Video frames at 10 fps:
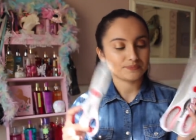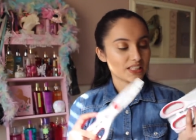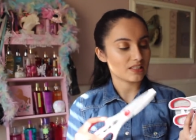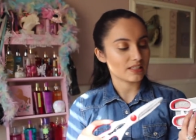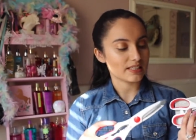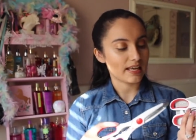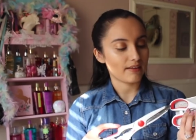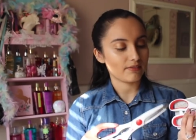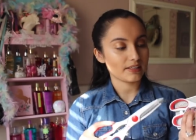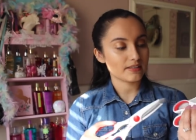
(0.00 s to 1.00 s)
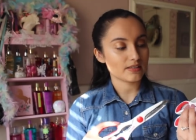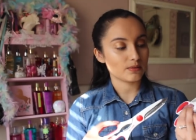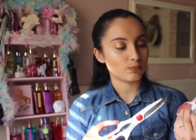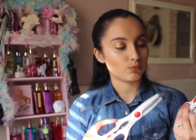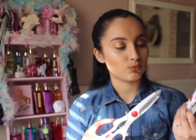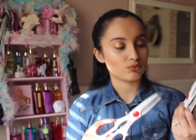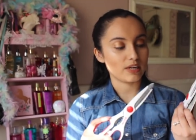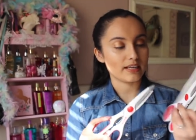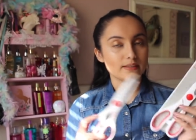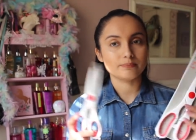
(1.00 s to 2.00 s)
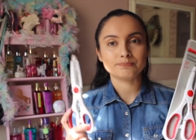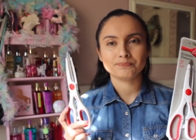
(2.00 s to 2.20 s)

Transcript: it does have like some red